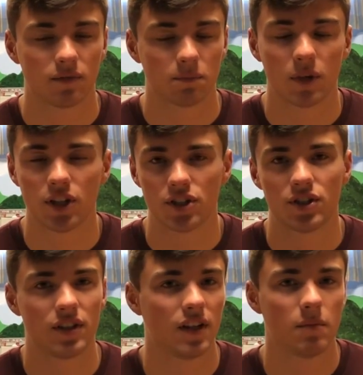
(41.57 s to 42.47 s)

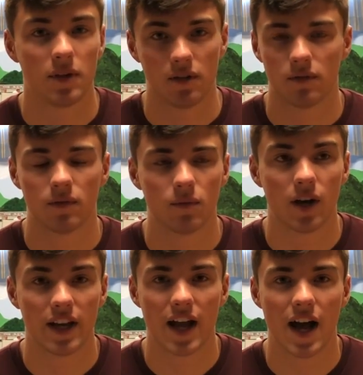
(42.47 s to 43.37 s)
purchasing them and
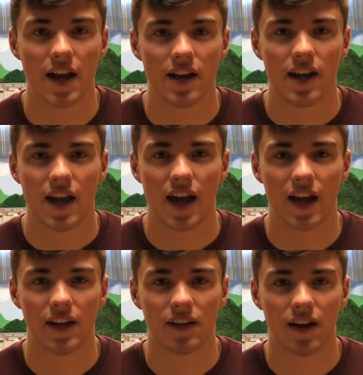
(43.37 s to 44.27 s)
whatnot,
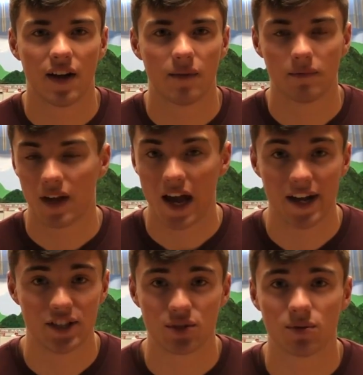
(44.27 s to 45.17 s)
and
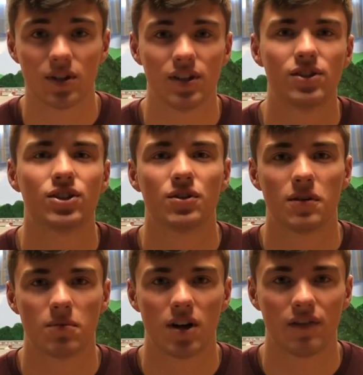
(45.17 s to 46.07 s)
I just wanted to show
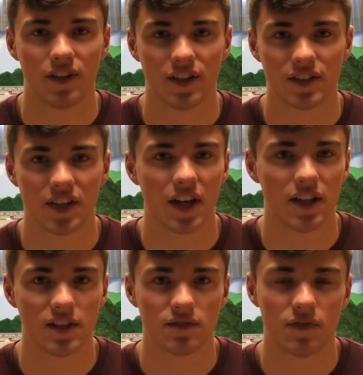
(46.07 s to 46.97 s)
them off here today
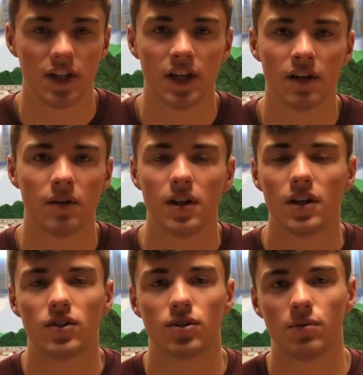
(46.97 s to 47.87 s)
in this video
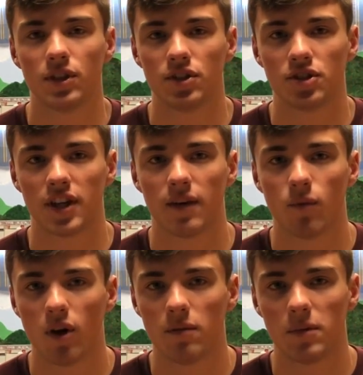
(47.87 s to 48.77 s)
so we could just get
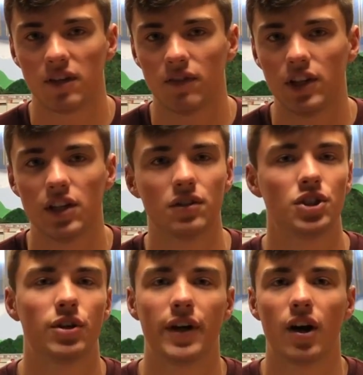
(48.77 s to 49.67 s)
one big video
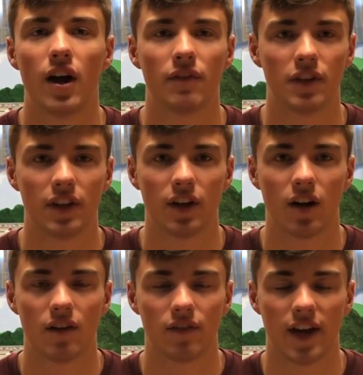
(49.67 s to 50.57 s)
showing everything
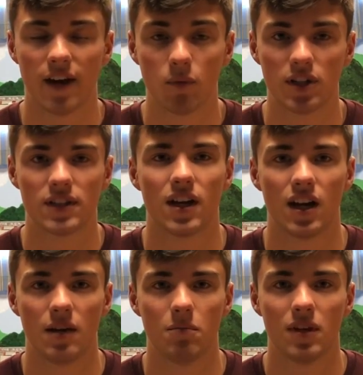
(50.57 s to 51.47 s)
off at one
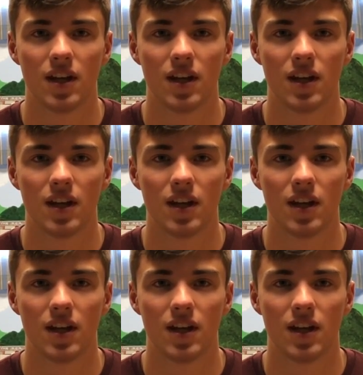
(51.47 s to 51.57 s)
time.